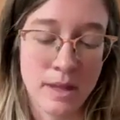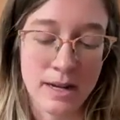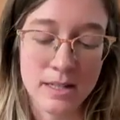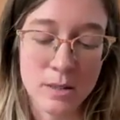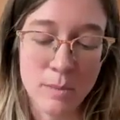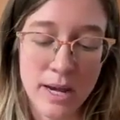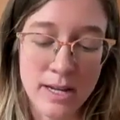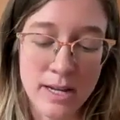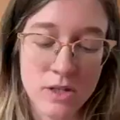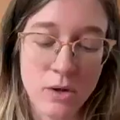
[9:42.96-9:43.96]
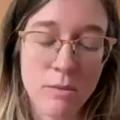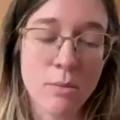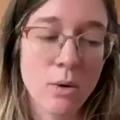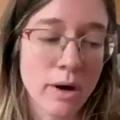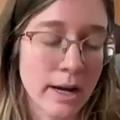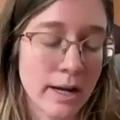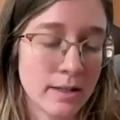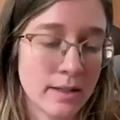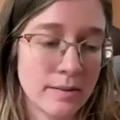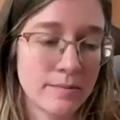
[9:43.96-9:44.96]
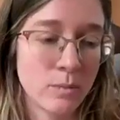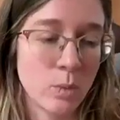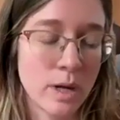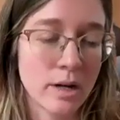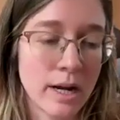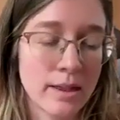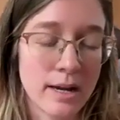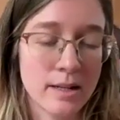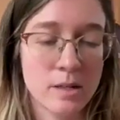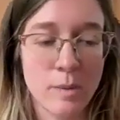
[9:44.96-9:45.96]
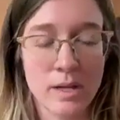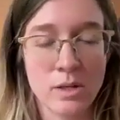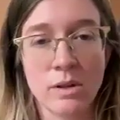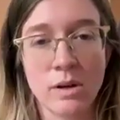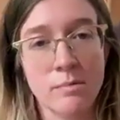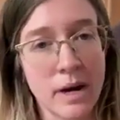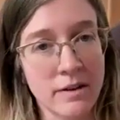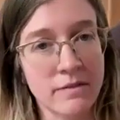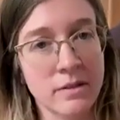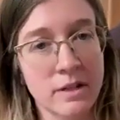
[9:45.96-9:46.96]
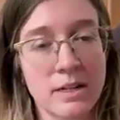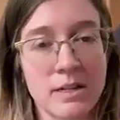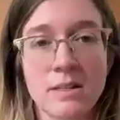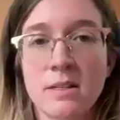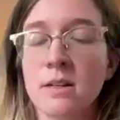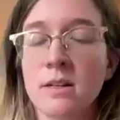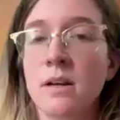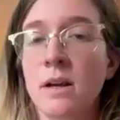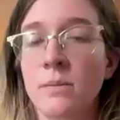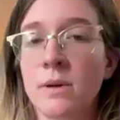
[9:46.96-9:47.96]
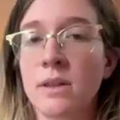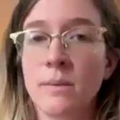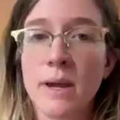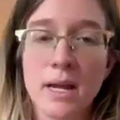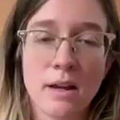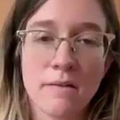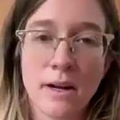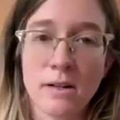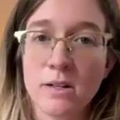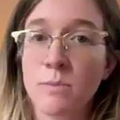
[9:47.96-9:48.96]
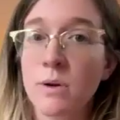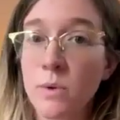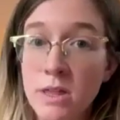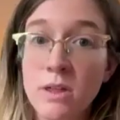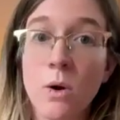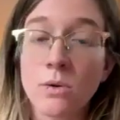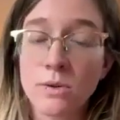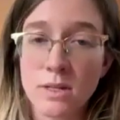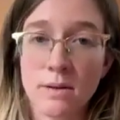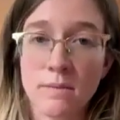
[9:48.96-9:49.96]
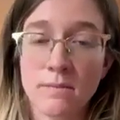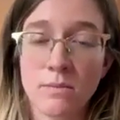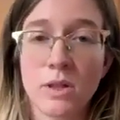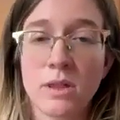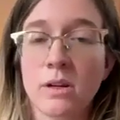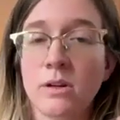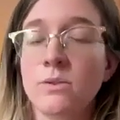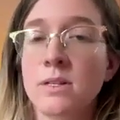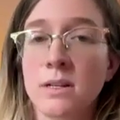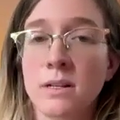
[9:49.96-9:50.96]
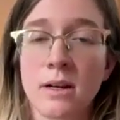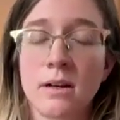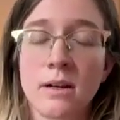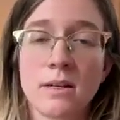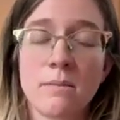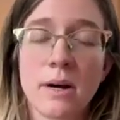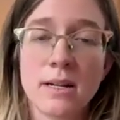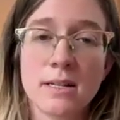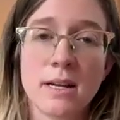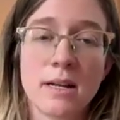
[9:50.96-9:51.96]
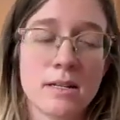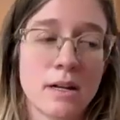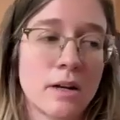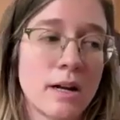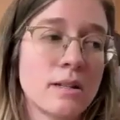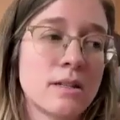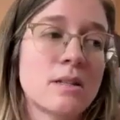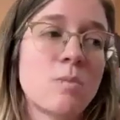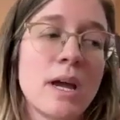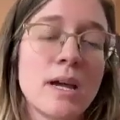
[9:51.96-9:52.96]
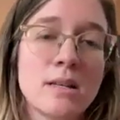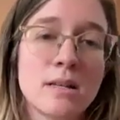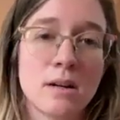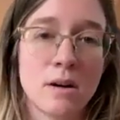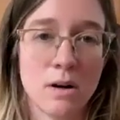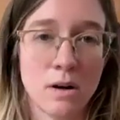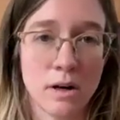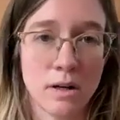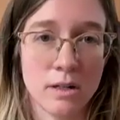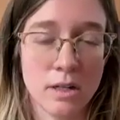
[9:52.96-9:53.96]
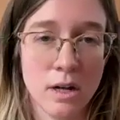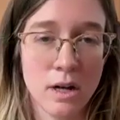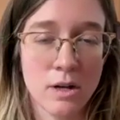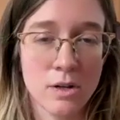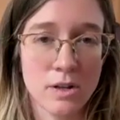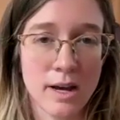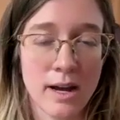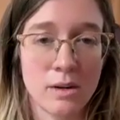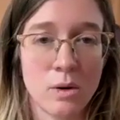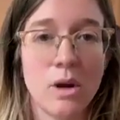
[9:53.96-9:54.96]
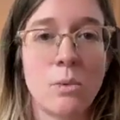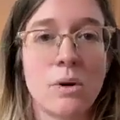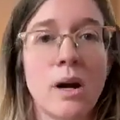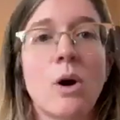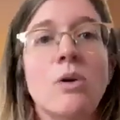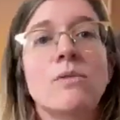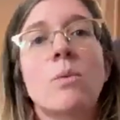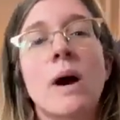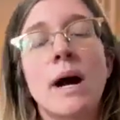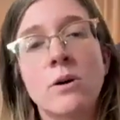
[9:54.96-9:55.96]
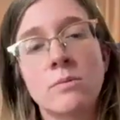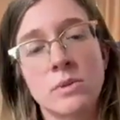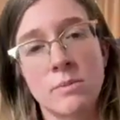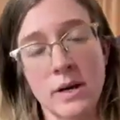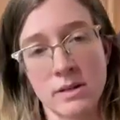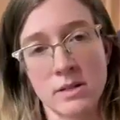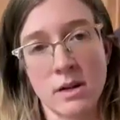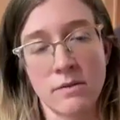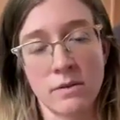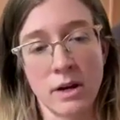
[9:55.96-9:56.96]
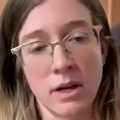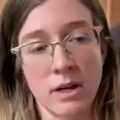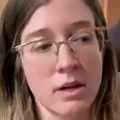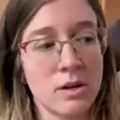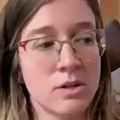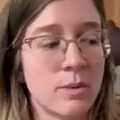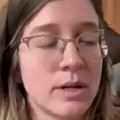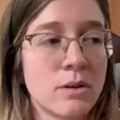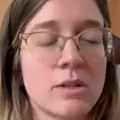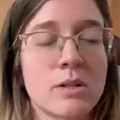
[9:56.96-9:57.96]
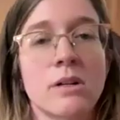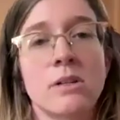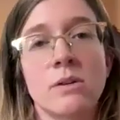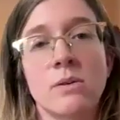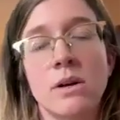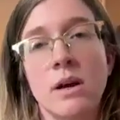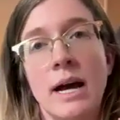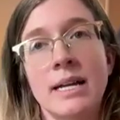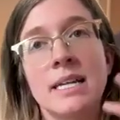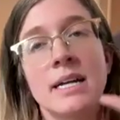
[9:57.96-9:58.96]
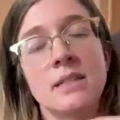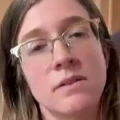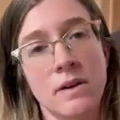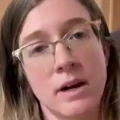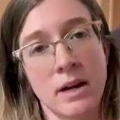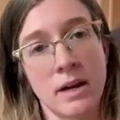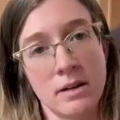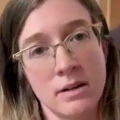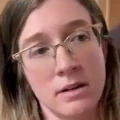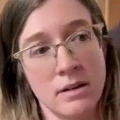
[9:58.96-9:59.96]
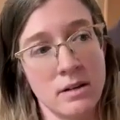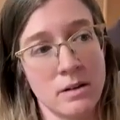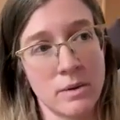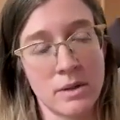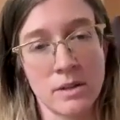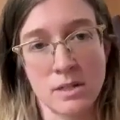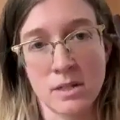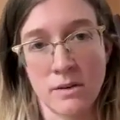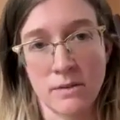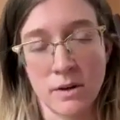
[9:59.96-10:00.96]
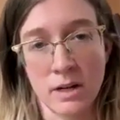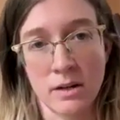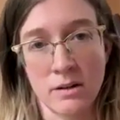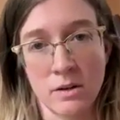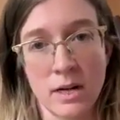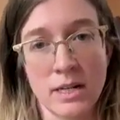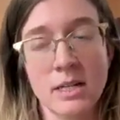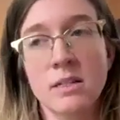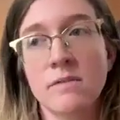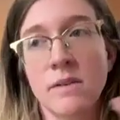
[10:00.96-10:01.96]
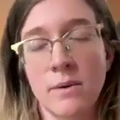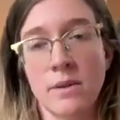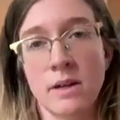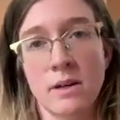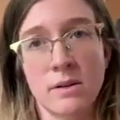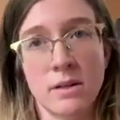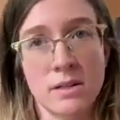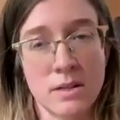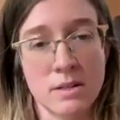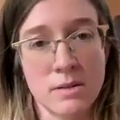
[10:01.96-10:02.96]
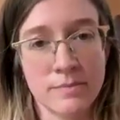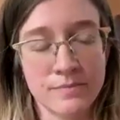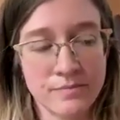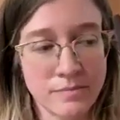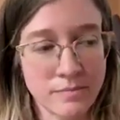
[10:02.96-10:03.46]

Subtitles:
That space is so important. We create that space with our mindfulness and with the awakening factors, but with the wholesome, with the kusala mind states, it creates space in our heart so that we're not overwhelmed by the suffering. So we don't start to identify with the suffering or identify with the hindrances.